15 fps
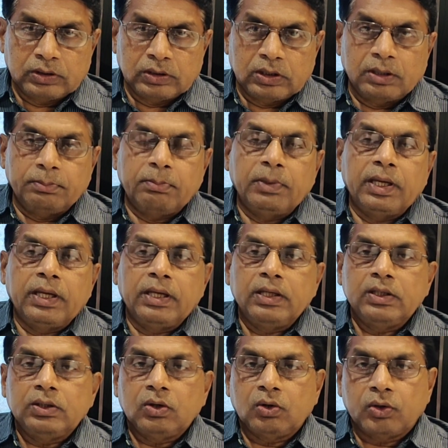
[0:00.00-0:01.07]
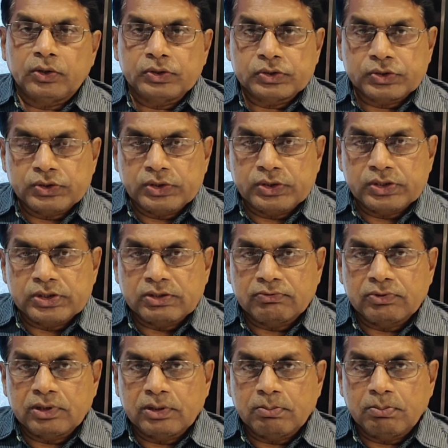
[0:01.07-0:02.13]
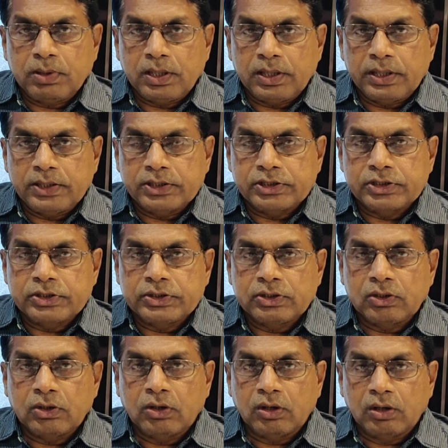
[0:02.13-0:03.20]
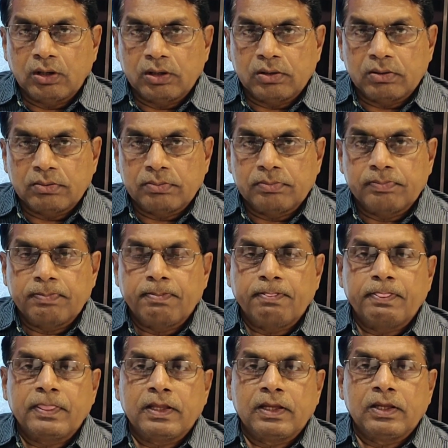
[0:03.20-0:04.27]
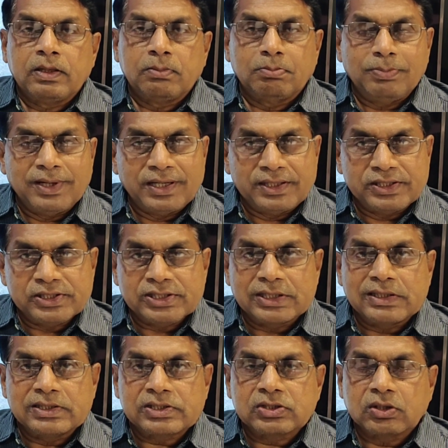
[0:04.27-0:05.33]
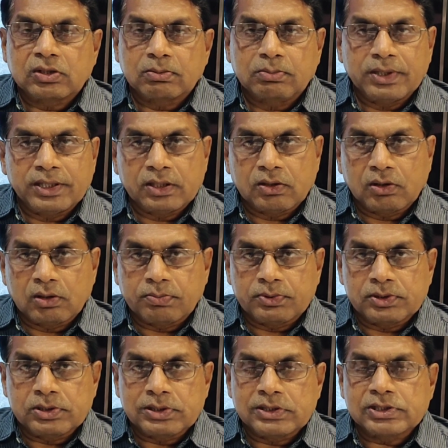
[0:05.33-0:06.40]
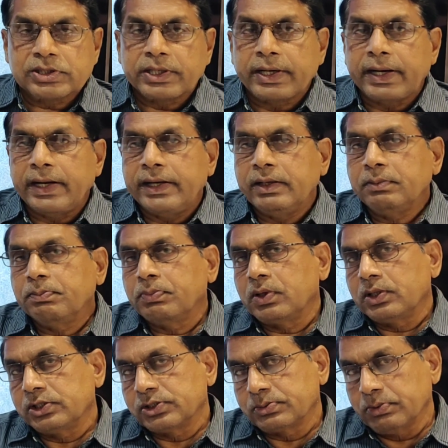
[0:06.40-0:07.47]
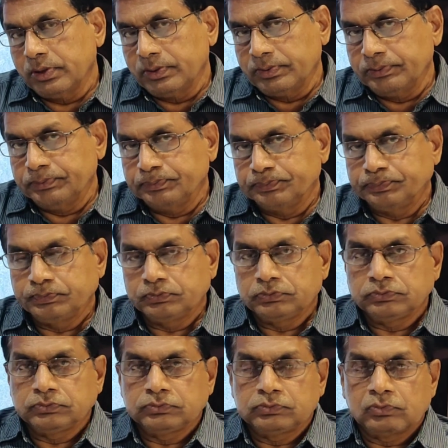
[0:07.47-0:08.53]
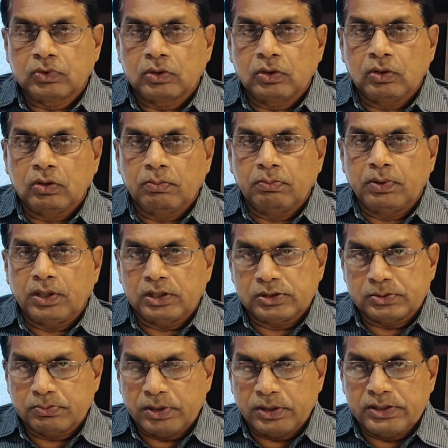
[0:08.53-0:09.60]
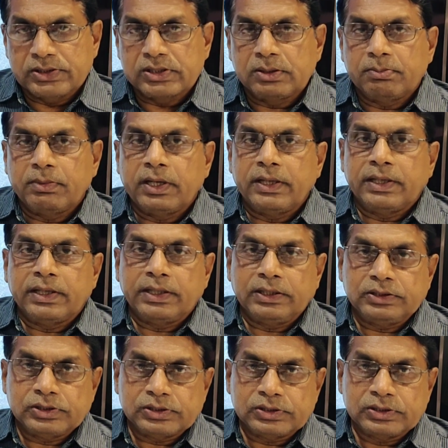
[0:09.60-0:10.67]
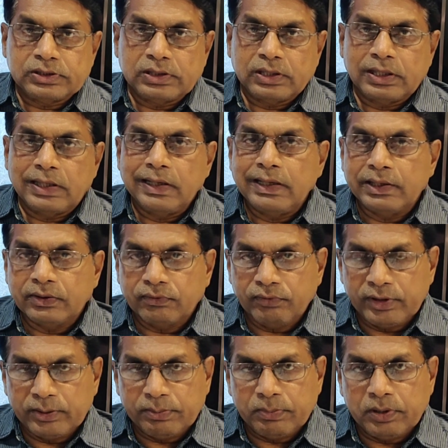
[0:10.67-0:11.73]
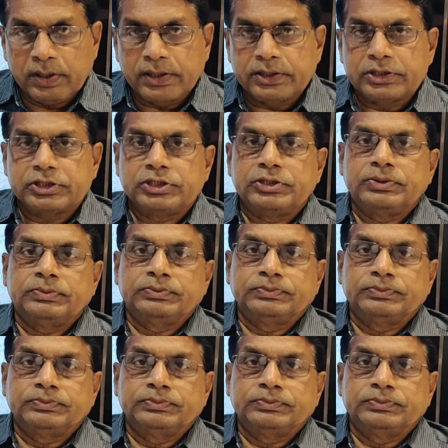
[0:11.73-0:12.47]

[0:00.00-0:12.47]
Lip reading: The main constituents of the blood are blood cells or blood corpuscles and plasma. Plasma is the matrix, a liquid part,